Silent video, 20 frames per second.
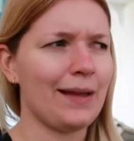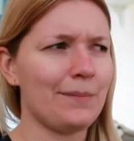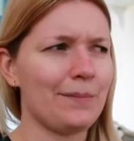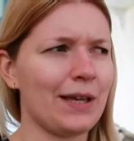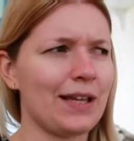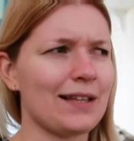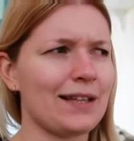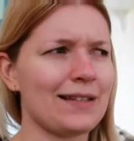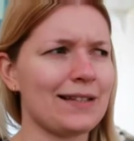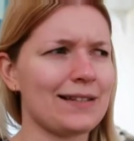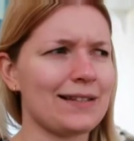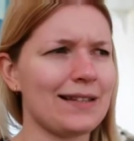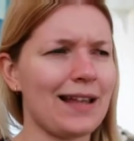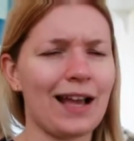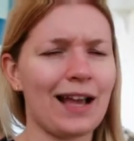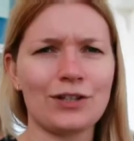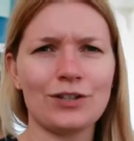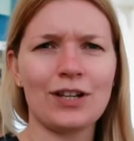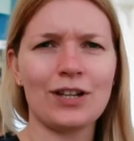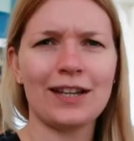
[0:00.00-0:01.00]
because
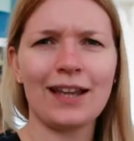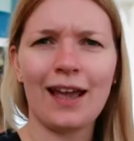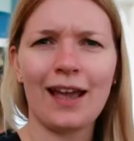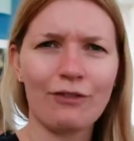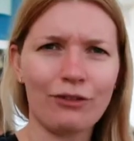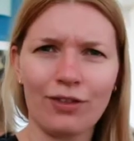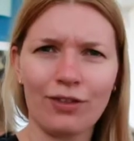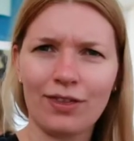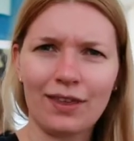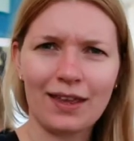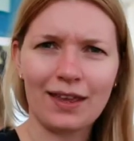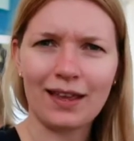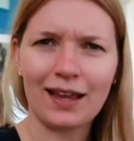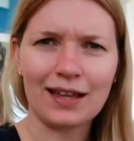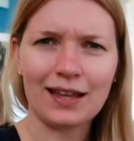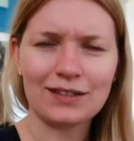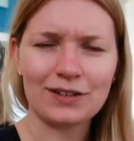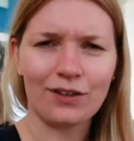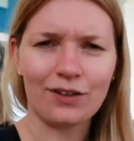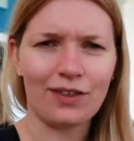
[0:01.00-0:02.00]
actually everything
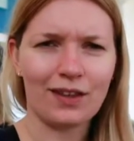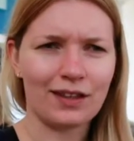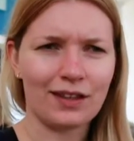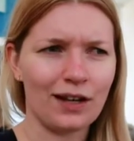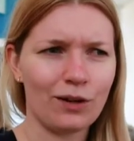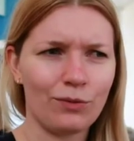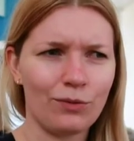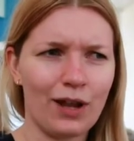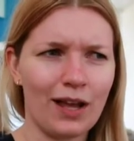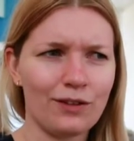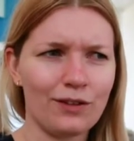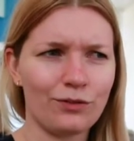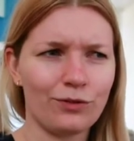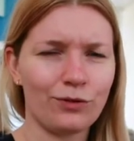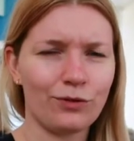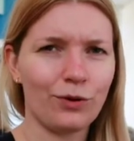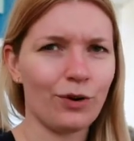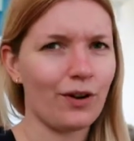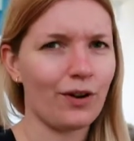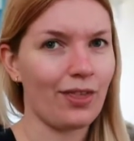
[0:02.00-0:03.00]
kind of that I read
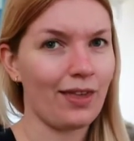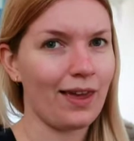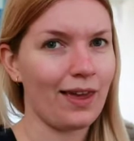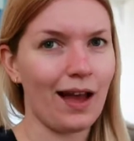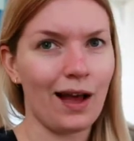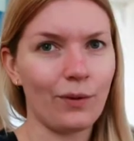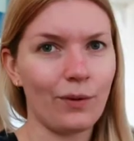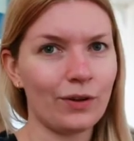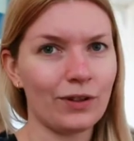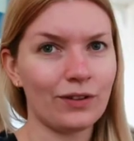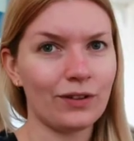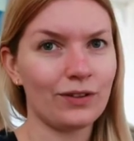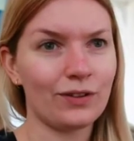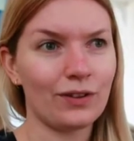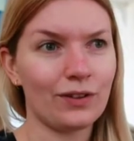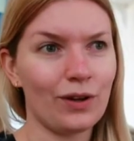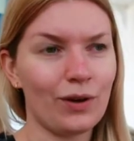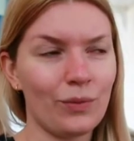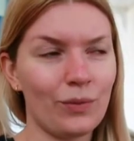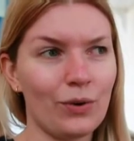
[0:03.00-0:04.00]
for The
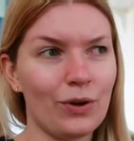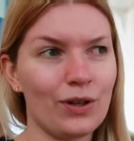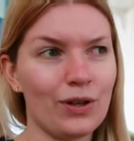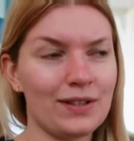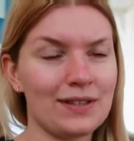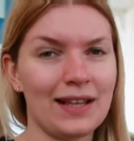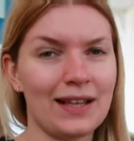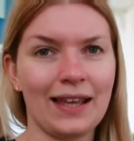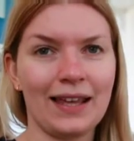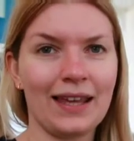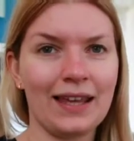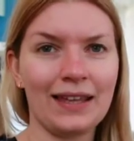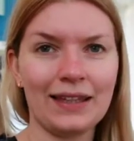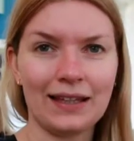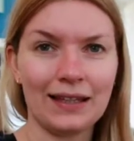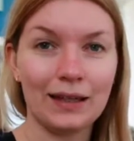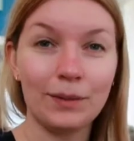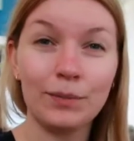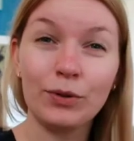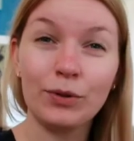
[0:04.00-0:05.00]
O.W.L.s was like in
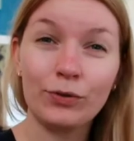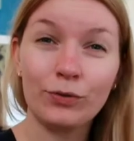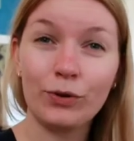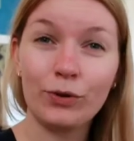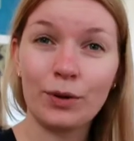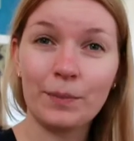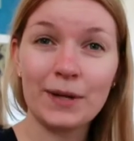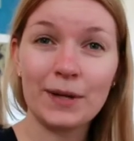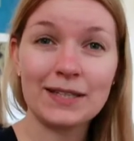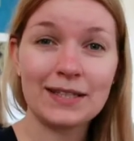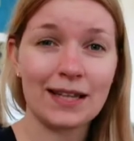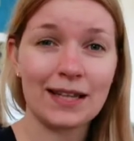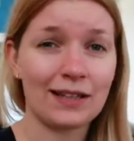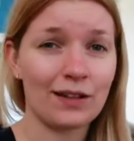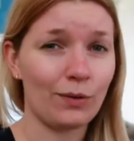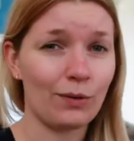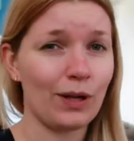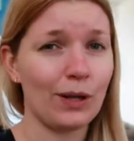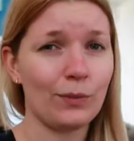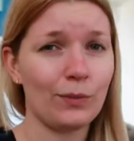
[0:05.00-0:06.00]
an ebook format and
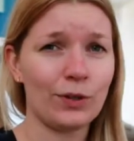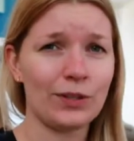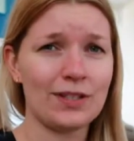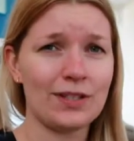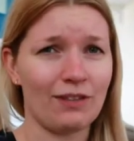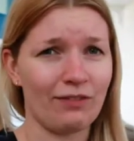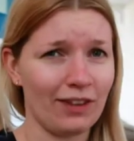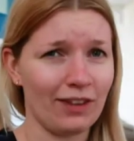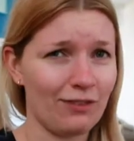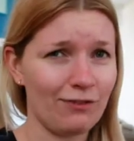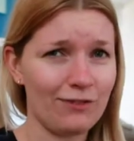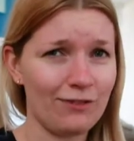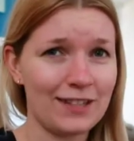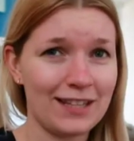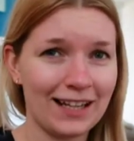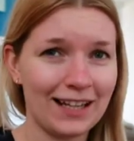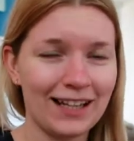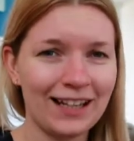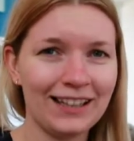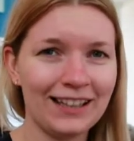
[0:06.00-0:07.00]
I really want something
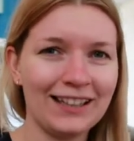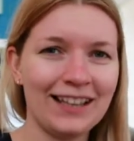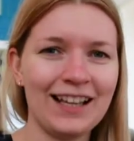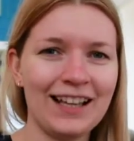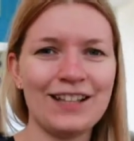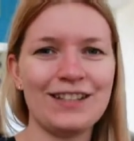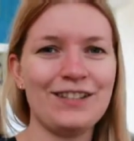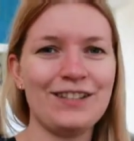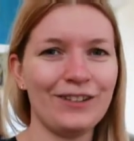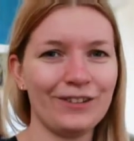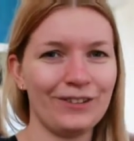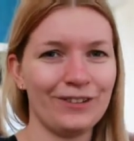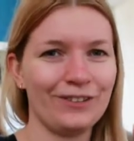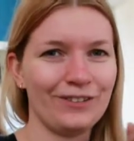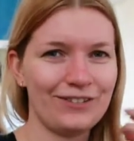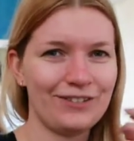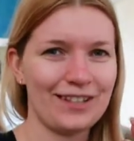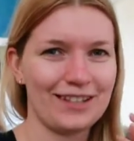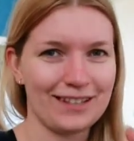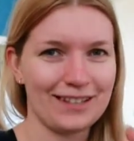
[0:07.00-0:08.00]
physical to
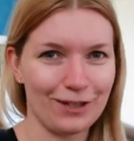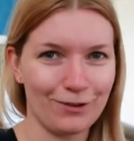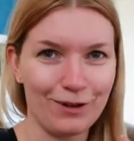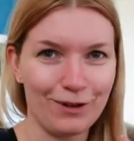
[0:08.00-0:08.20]
just